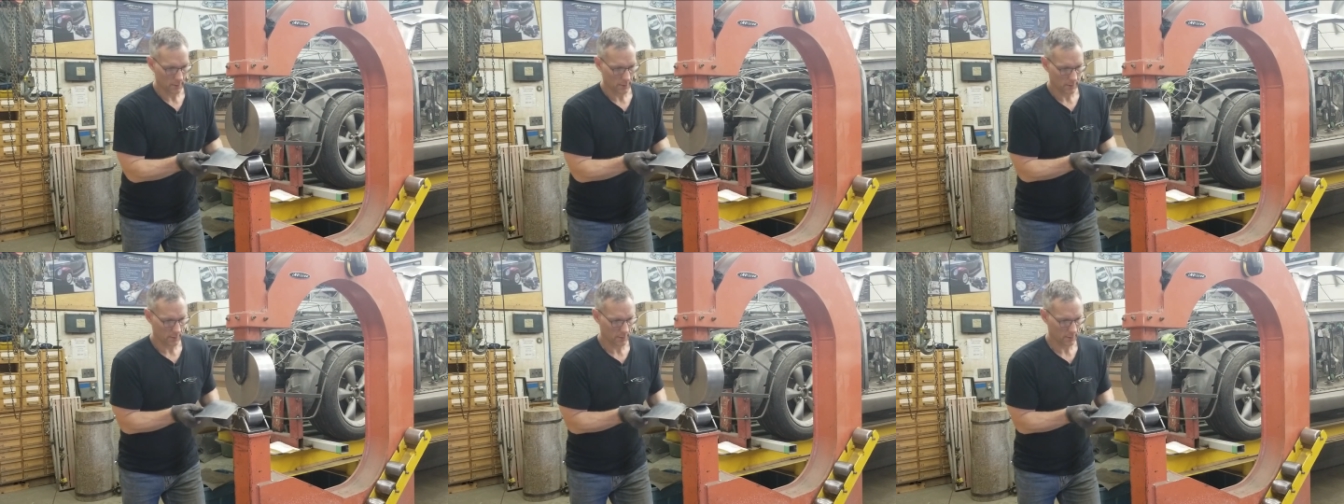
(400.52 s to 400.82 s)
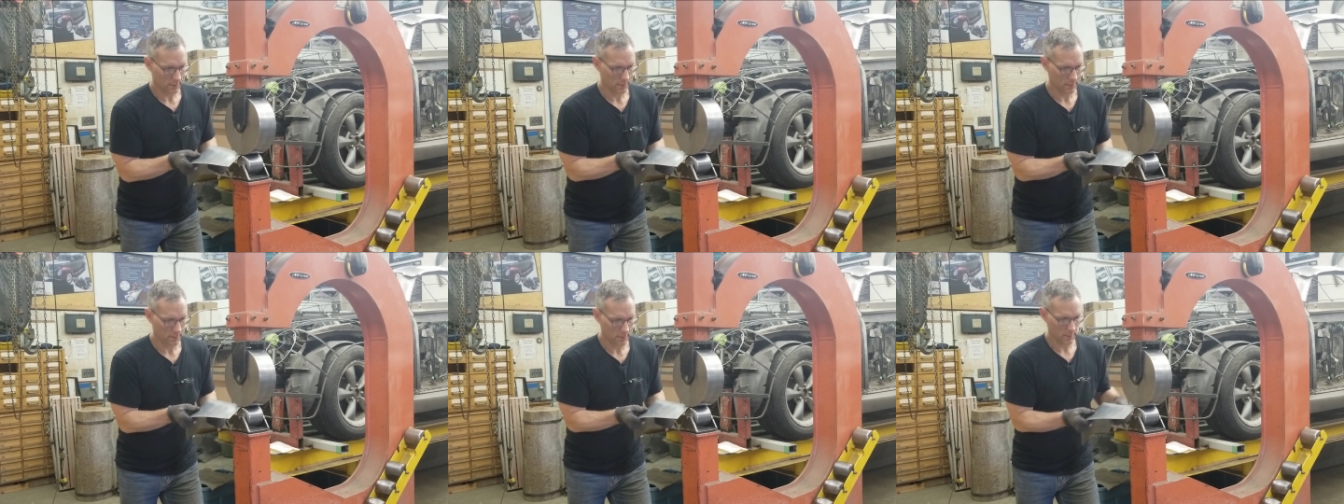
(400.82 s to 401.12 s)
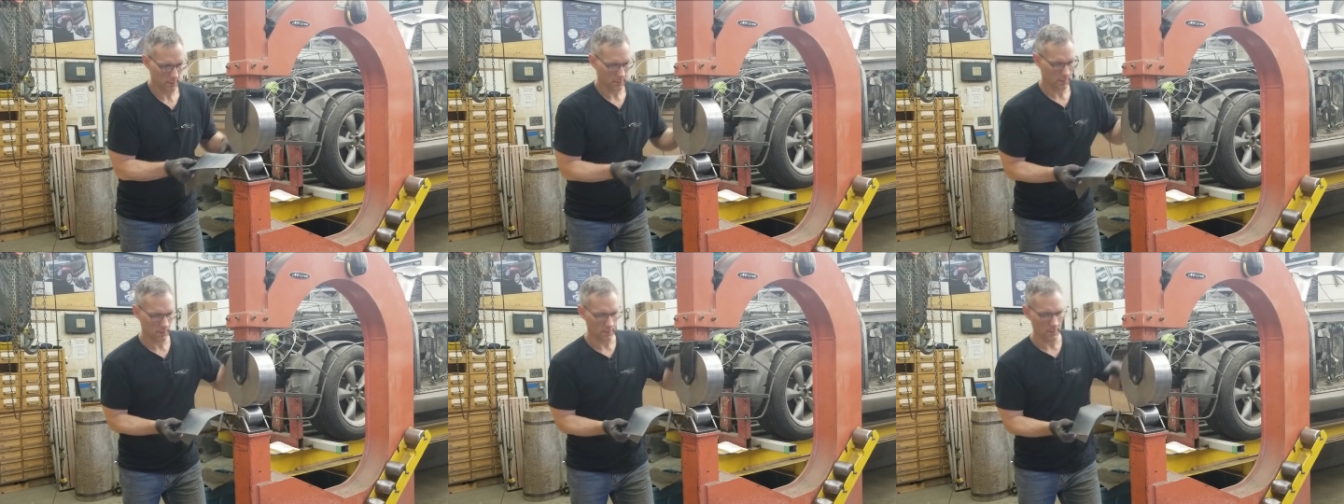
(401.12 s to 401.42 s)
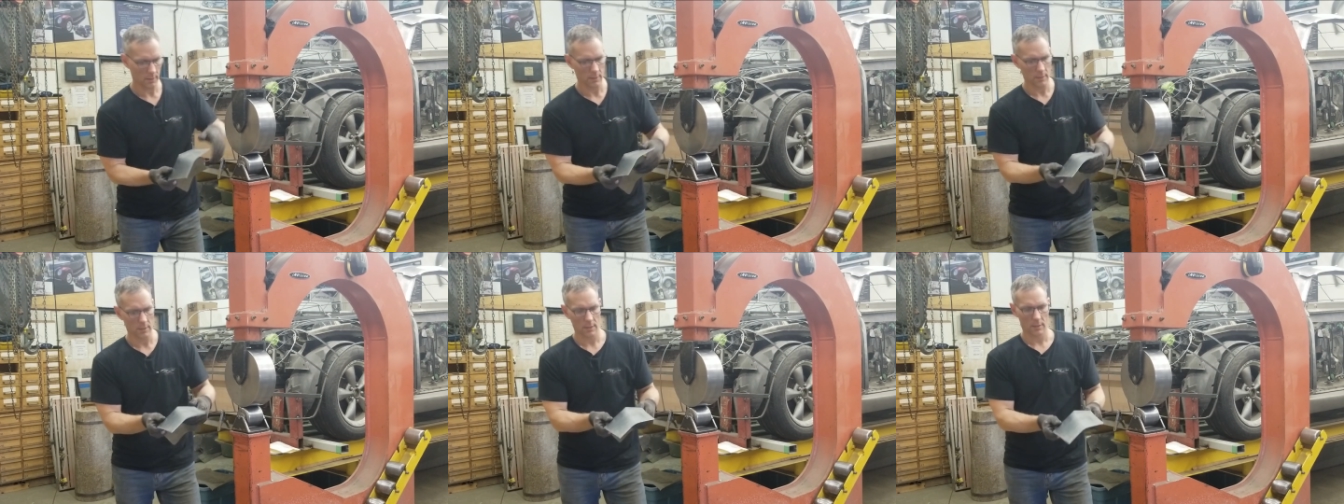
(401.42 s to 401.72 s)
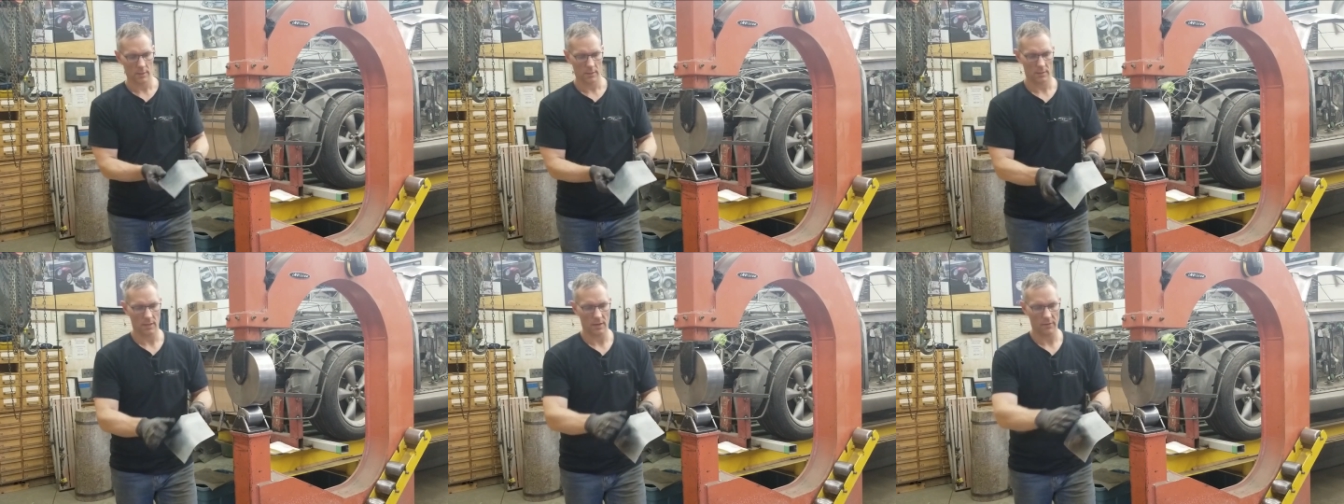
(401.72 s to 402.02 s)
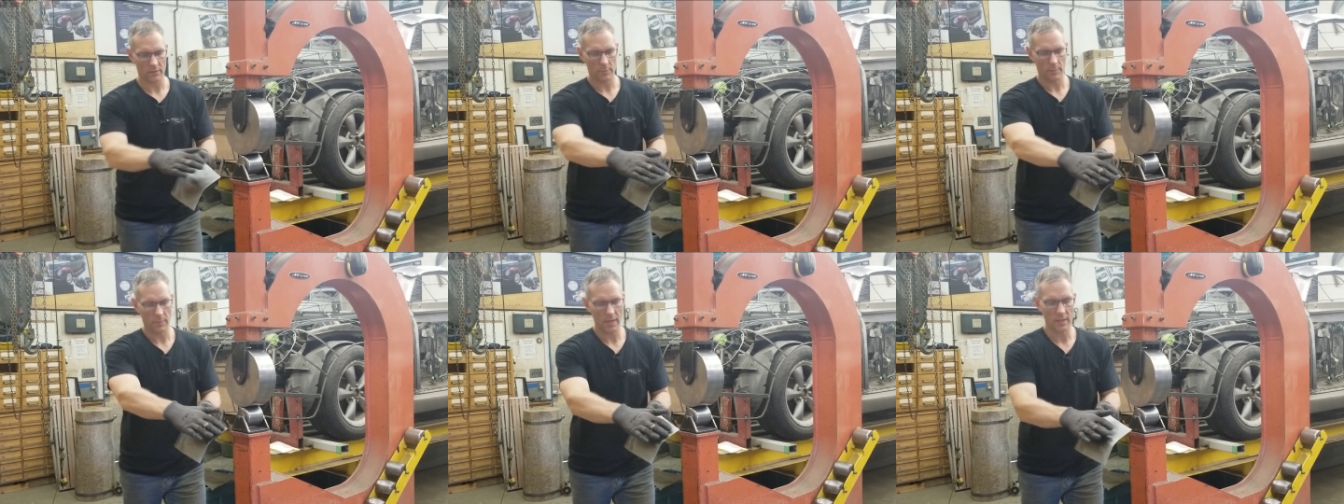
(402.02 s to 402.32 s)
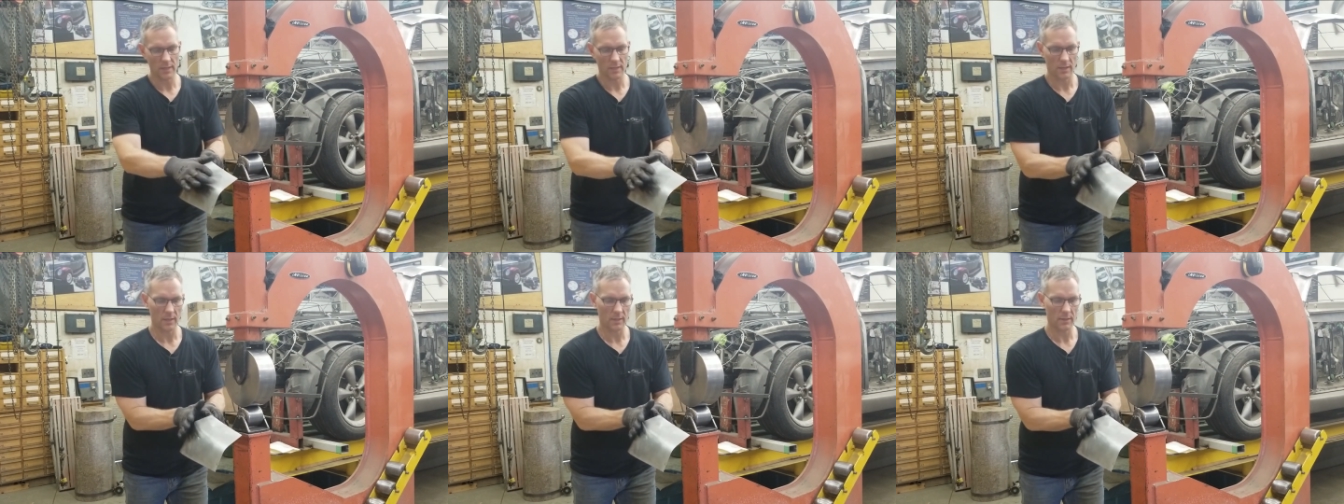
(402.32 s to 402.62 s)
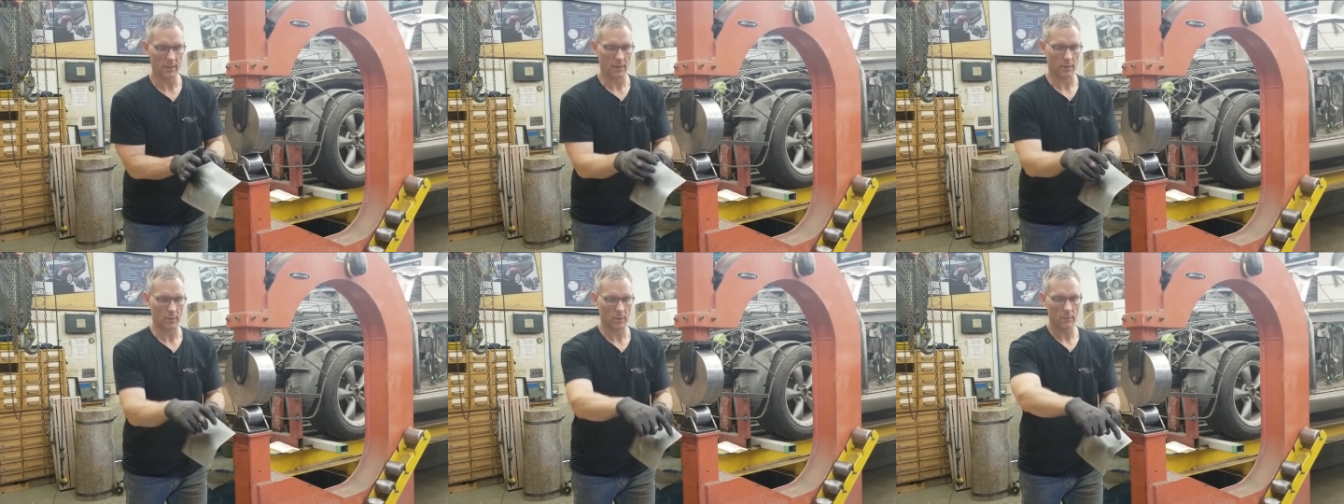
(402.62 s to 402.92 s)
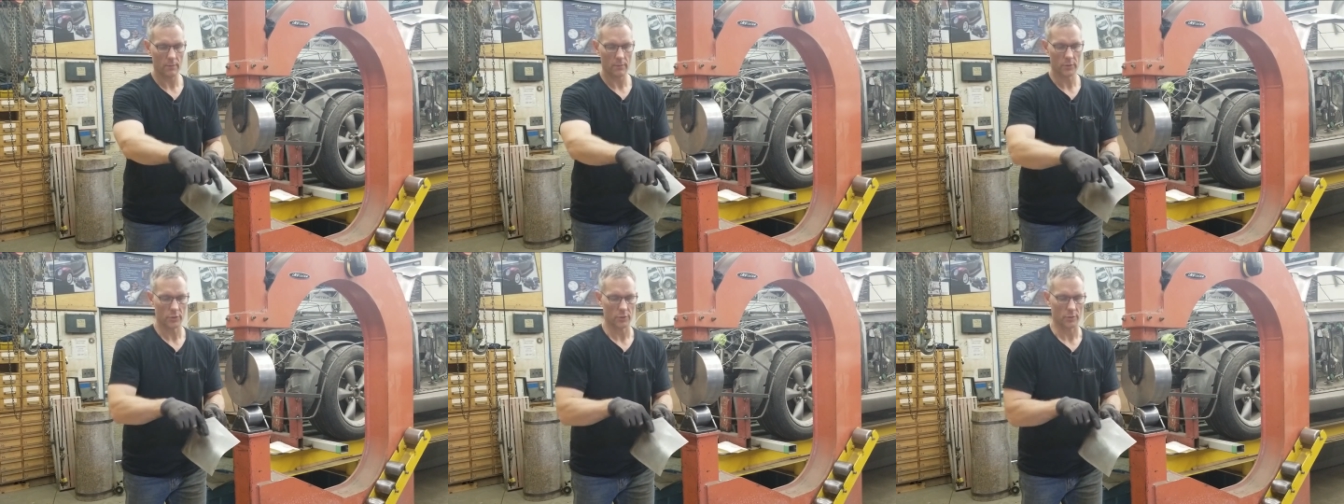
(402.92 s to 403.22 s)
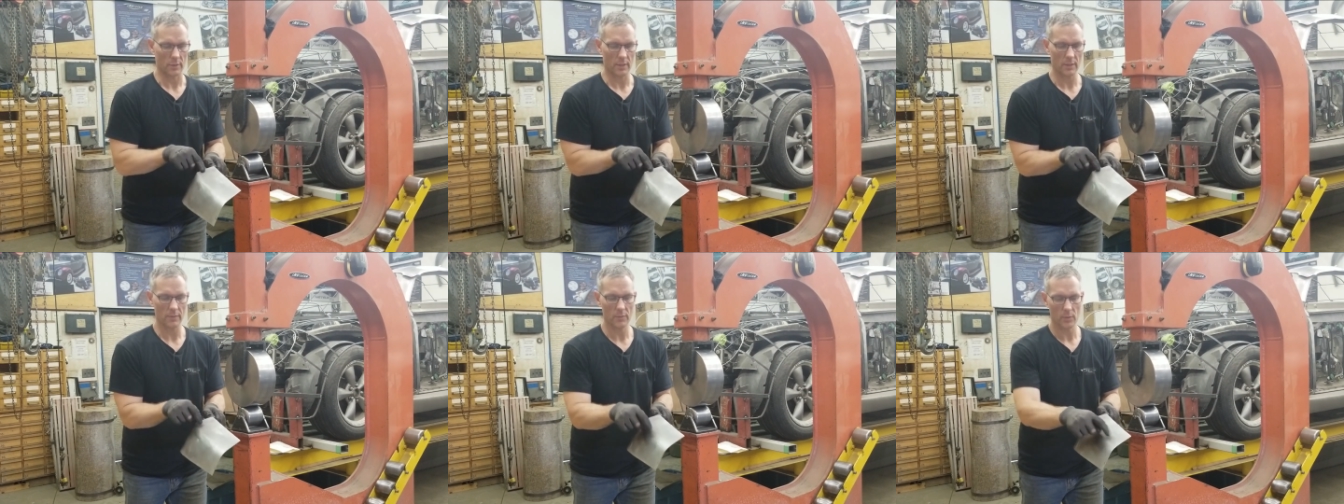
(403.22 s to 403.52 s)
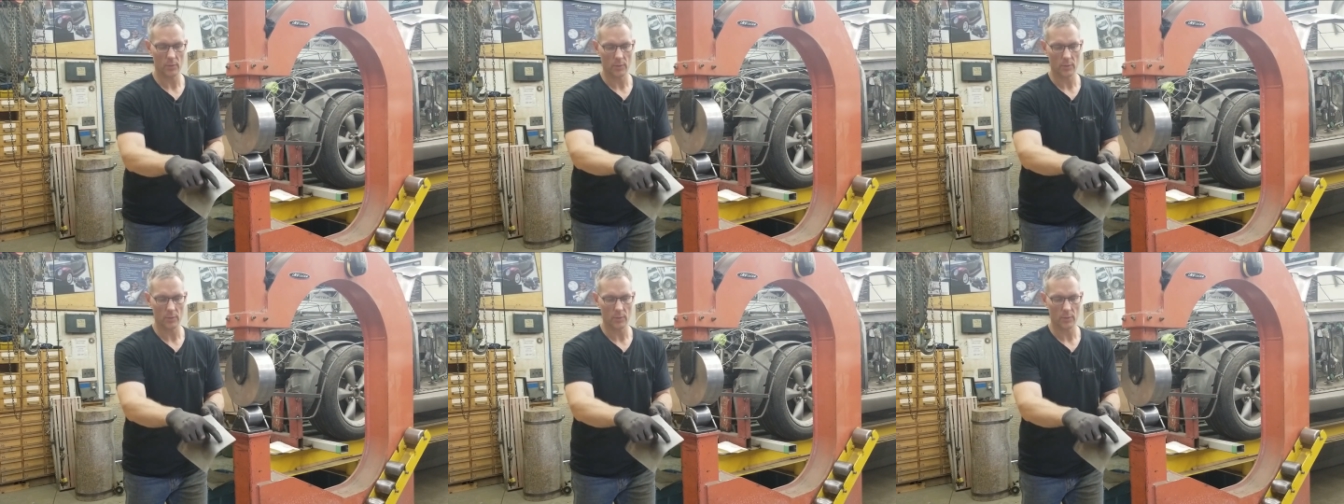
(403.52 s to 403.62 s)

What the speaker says: So you have to maintain that curvature even